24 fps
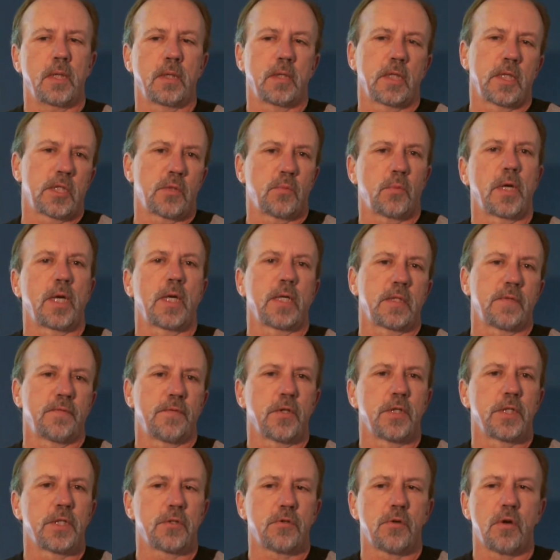unless one has a
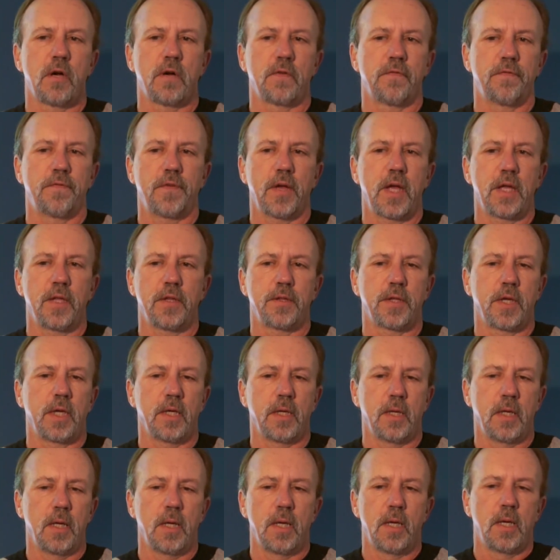very strong faith
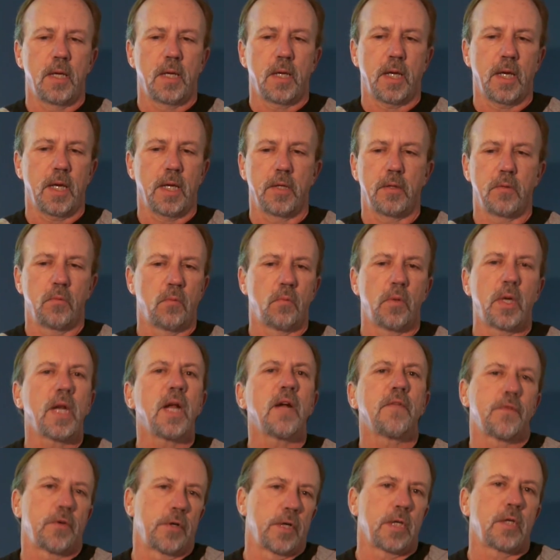in whatever.